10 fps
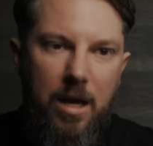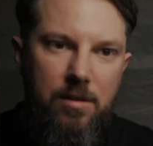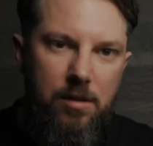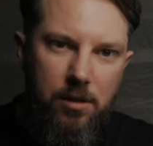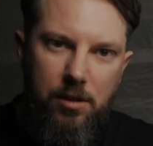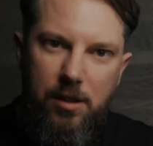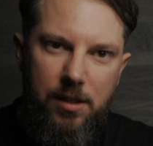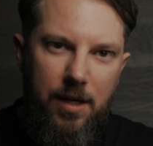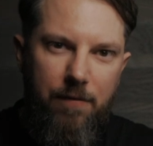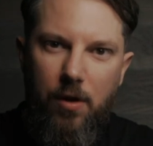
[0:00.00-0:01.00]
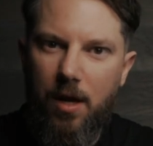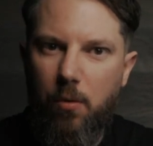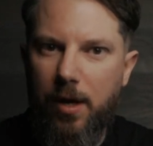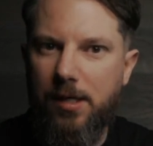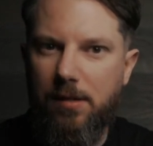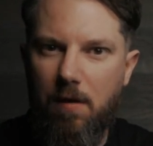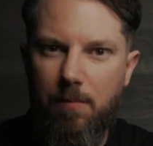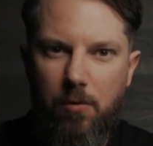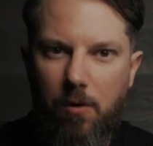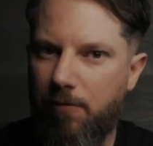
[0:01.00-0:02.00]
So just to give you a quick
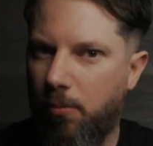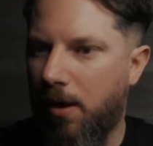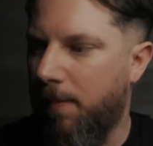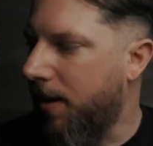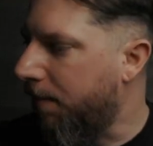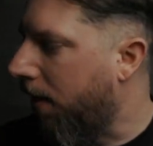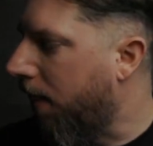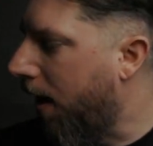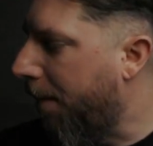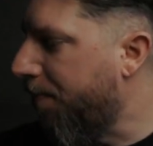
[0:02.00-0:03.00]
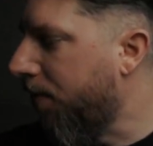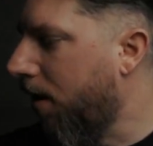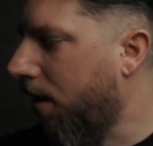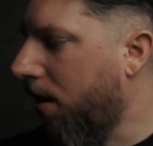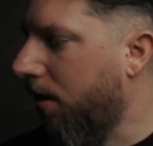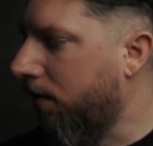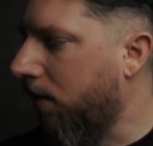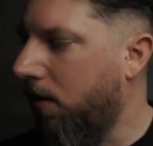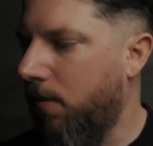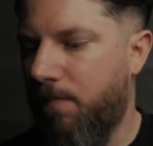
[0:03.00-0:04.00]
example of what I mean by that.
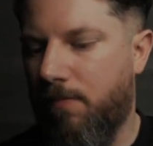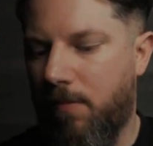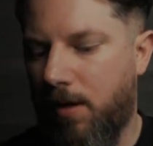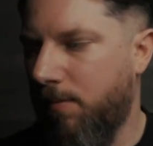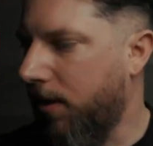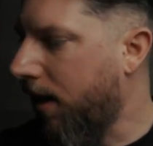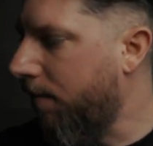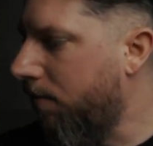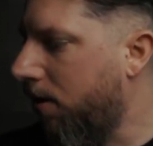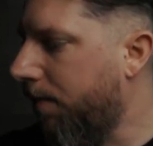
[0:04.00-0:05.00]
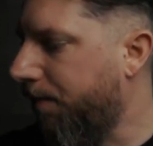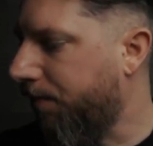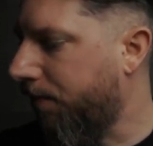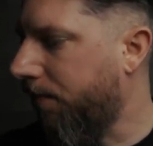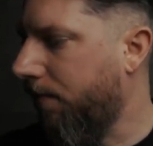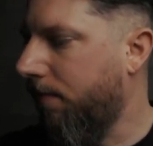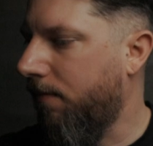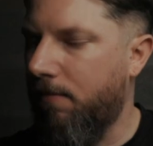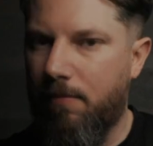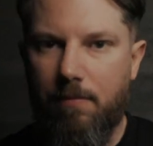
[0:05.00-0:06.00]
So here's my camera.
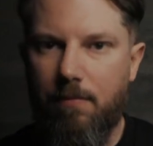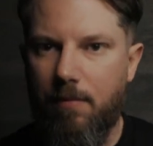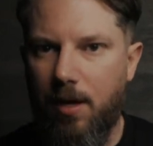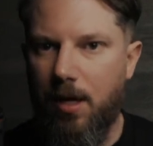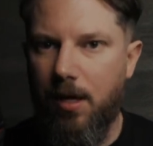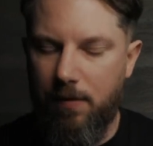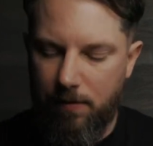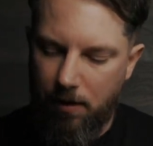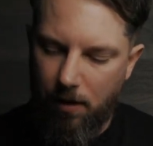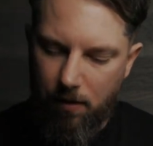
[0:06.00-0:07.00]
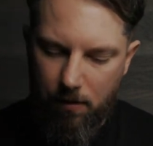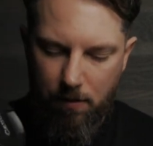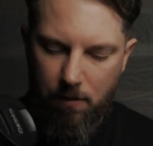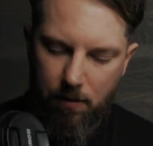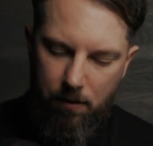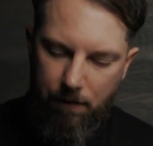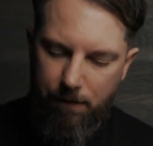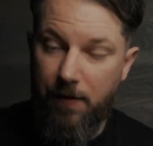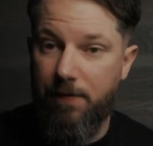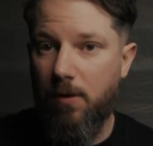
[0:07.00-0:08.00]
Here is the
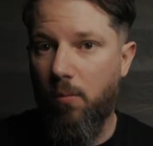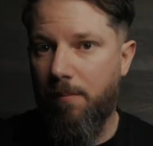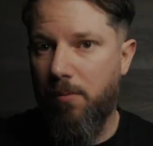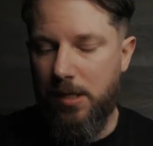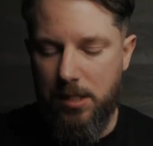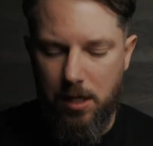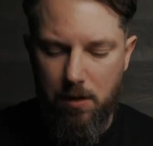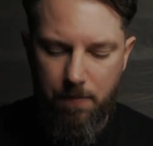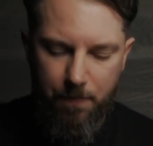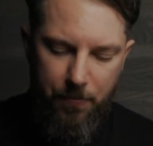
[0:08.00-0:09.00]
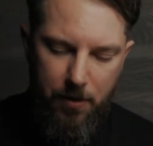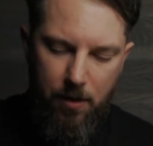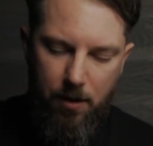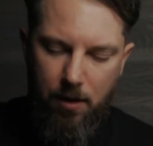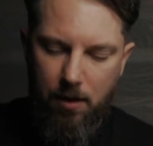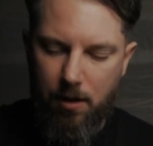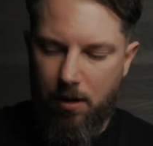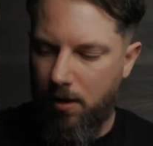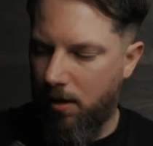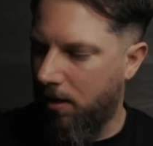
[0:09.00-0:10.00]
50 1.2.
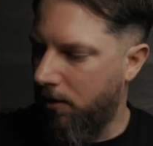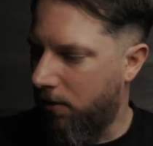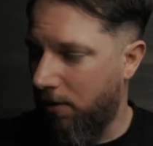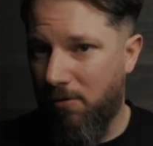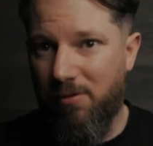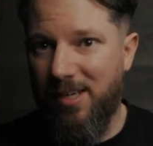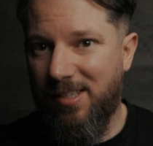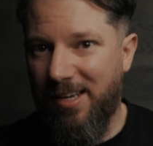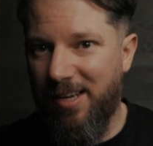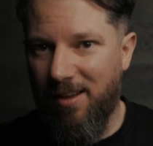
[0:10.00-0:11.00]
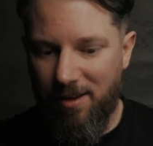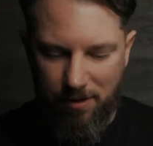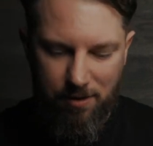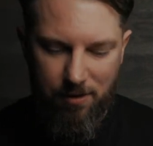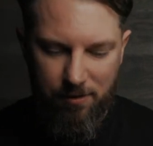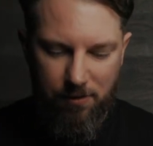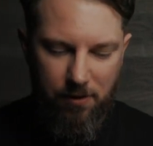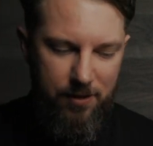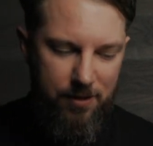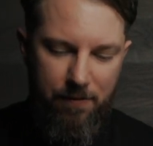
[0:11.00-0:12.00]
You can already see the
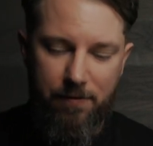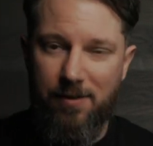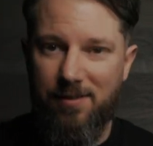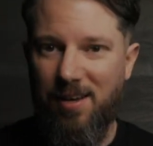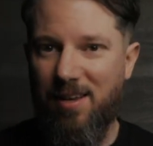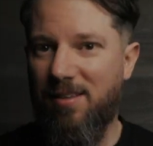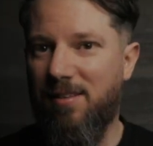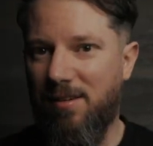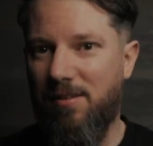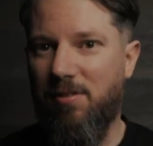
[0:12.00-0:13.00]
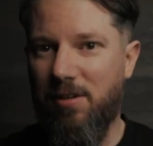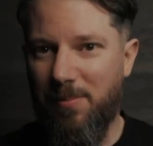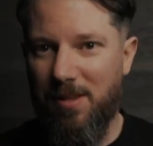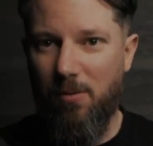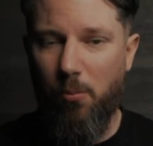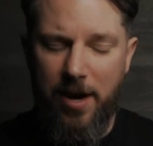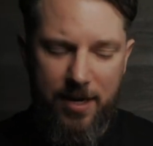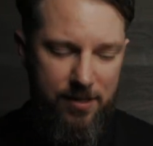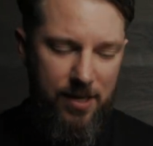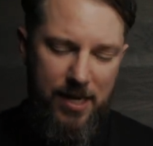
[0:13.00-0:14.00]
size difference, and trust me, the
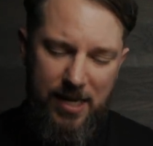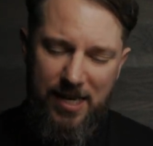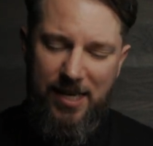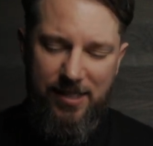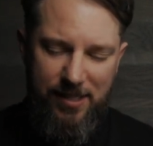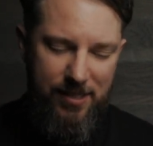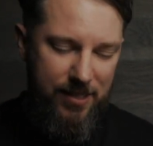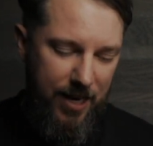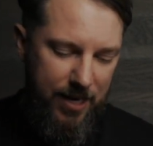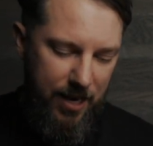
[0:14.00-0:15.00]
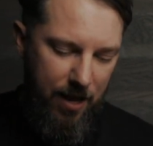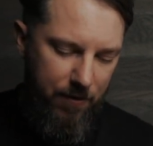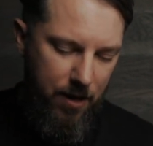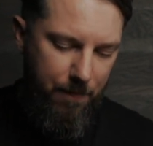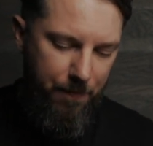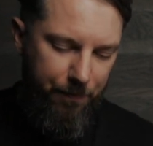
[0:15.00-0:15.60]
weight is insanely heavy.